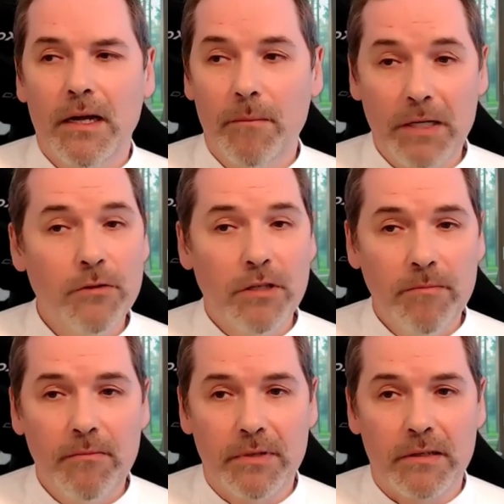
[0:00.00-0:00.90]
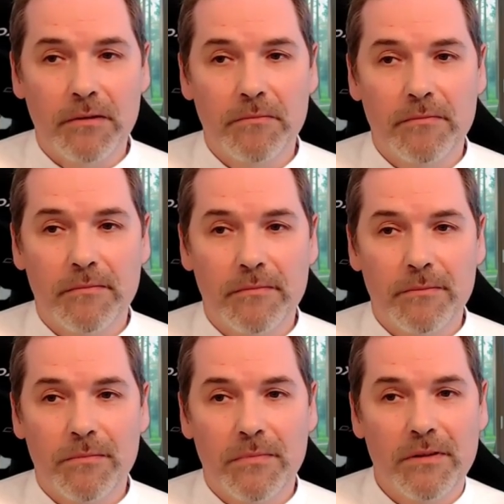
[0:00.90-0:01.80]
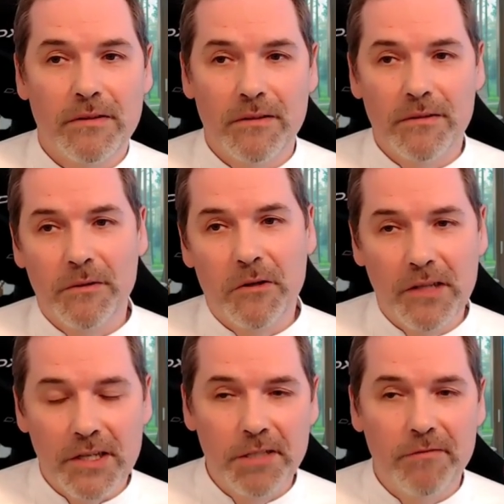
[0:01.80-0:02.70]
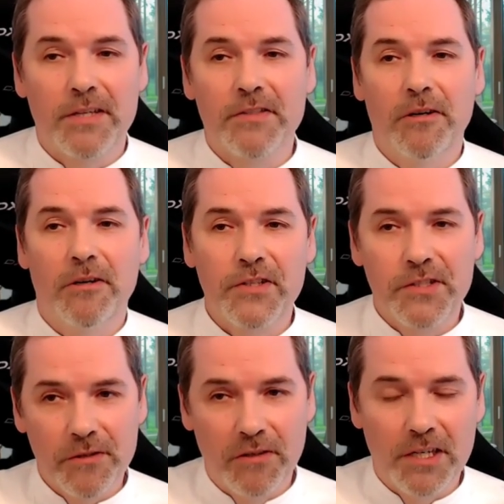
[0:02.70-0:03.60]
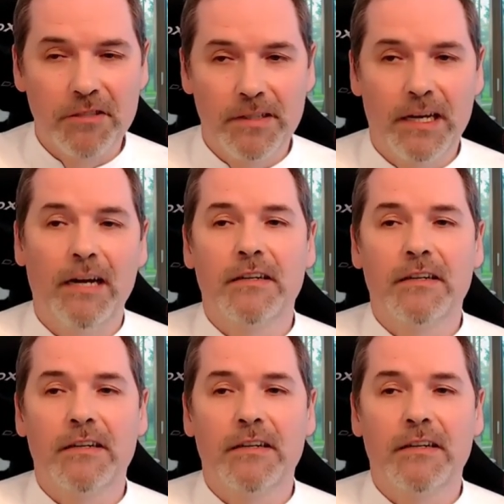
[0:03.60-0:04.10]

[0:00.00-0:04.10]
but you remember connection with the source, connection with the higher